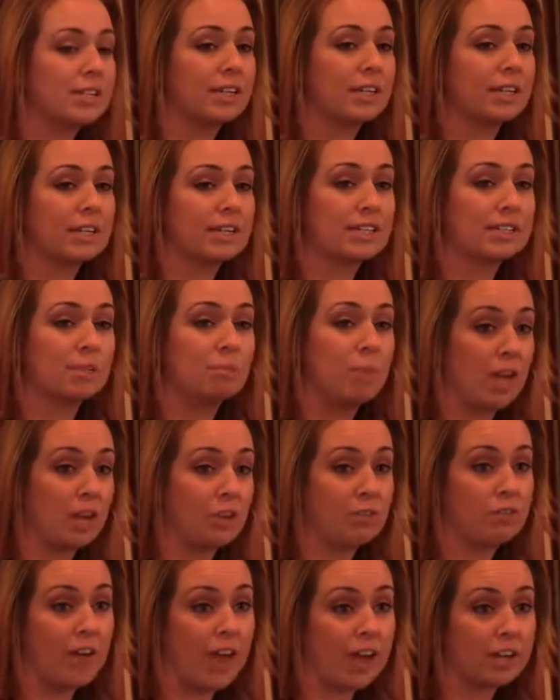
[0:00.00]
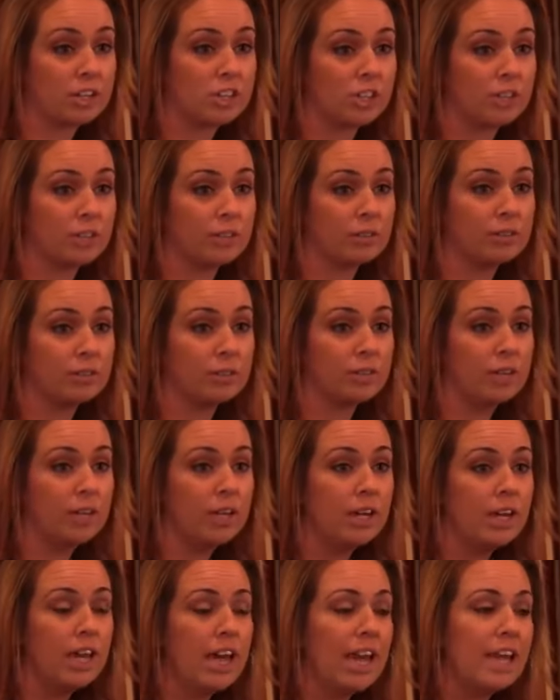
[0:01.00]
going to list the manufacturer.
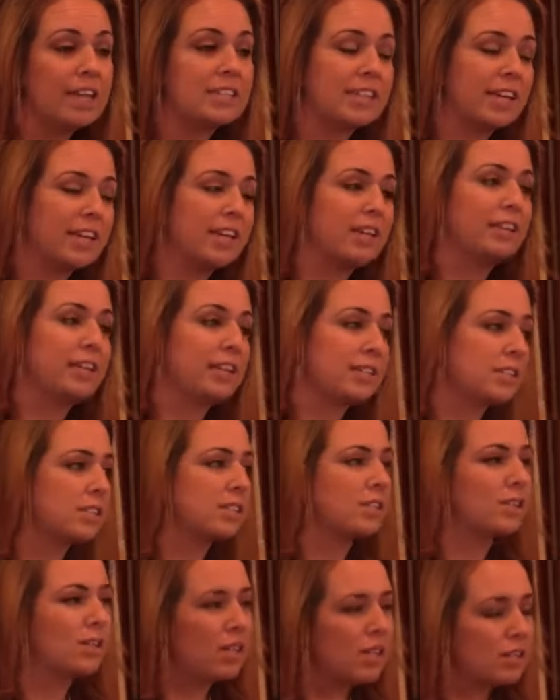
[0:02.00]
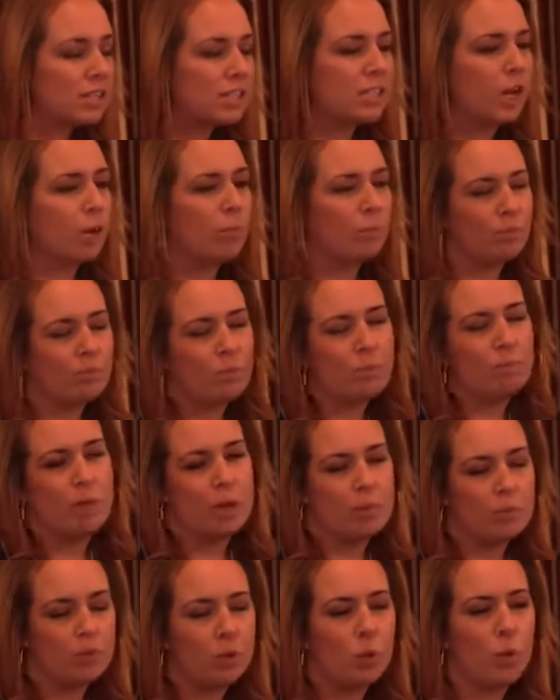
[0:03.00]
It's going to list some
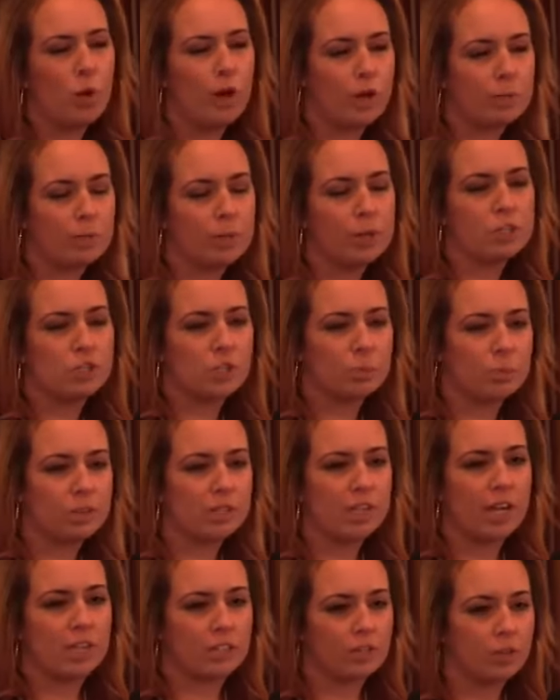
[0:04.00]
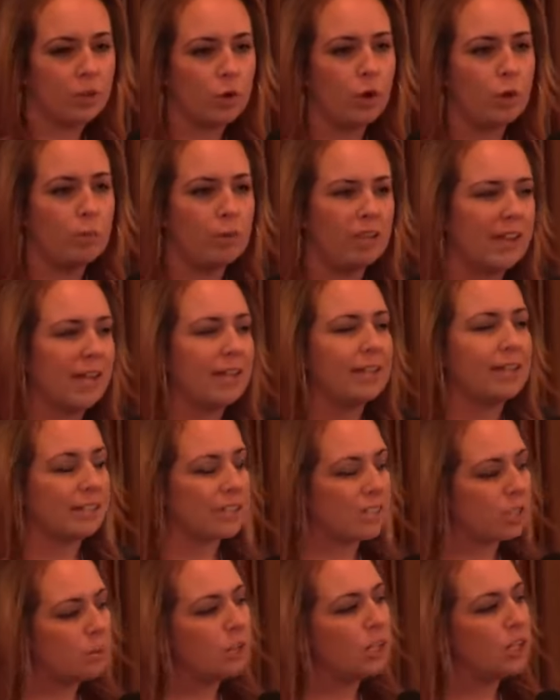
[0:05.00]
maybe required personal protective equipment that
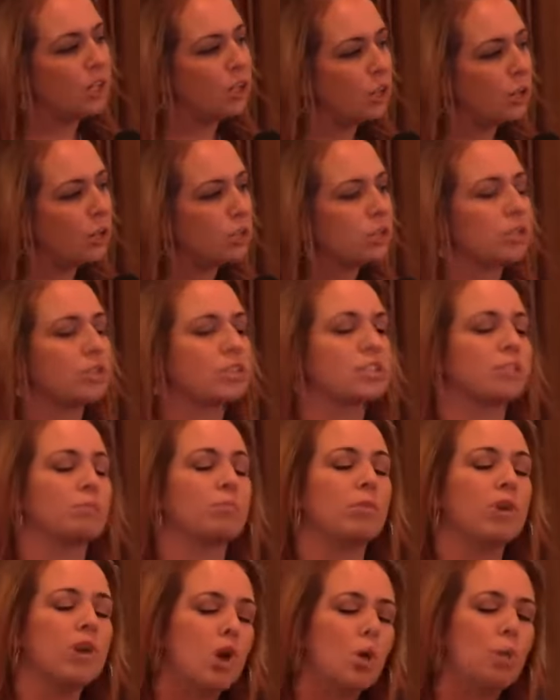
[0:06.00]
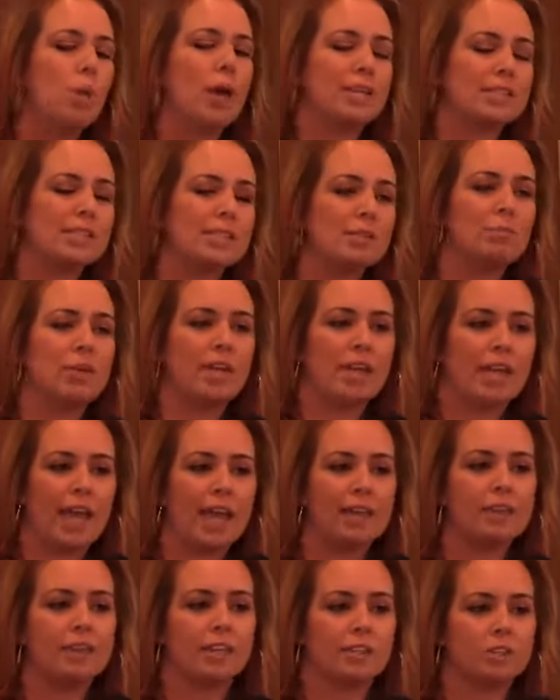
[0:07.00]
needs to be used or some ways to
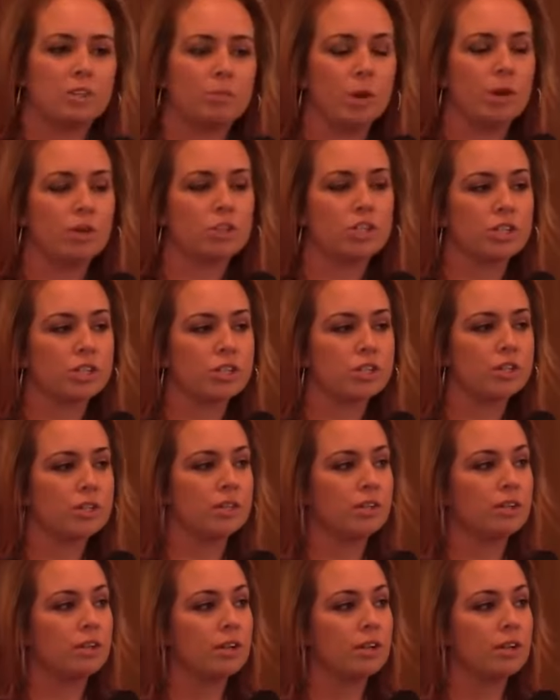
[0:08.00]
mitigate the exposures.